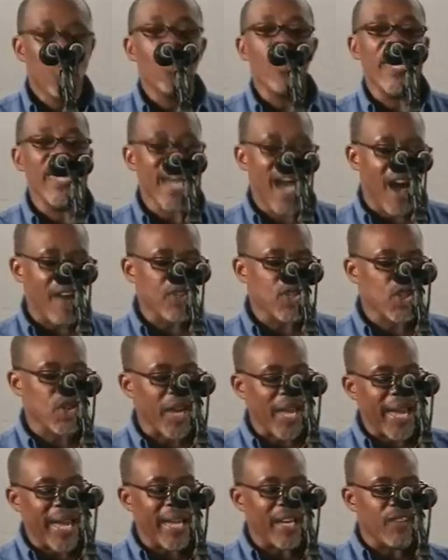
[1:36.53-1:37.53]
We have
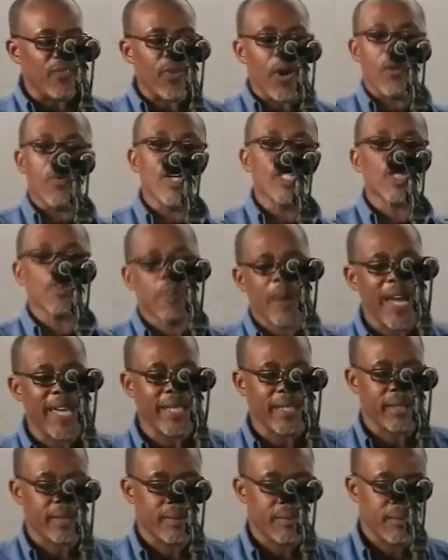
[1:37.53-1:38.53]
trained for a
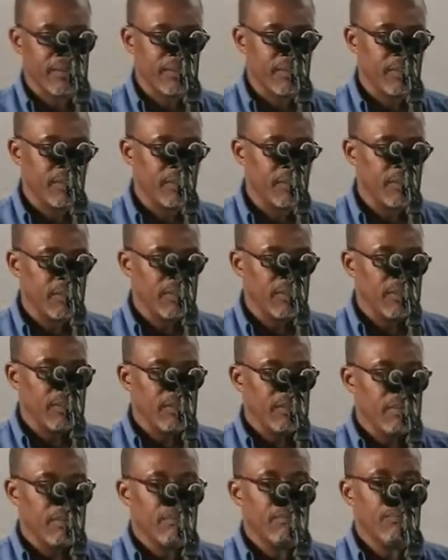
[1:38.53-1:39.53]
sprint,
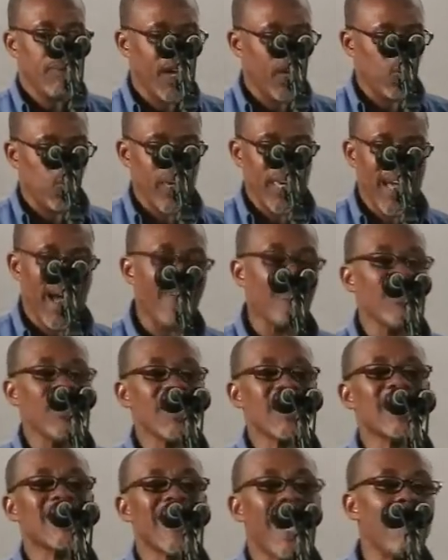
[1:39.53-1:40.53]
but we have
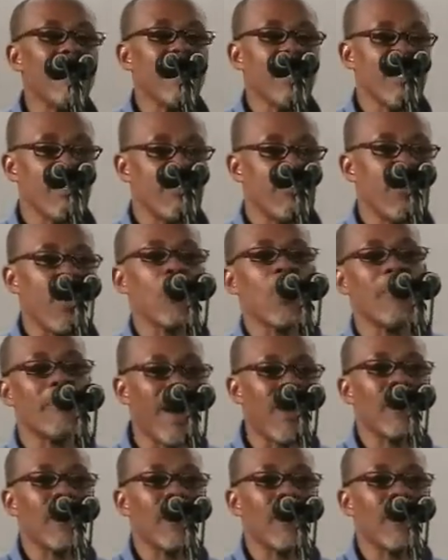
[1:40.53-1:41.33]
the stamina for a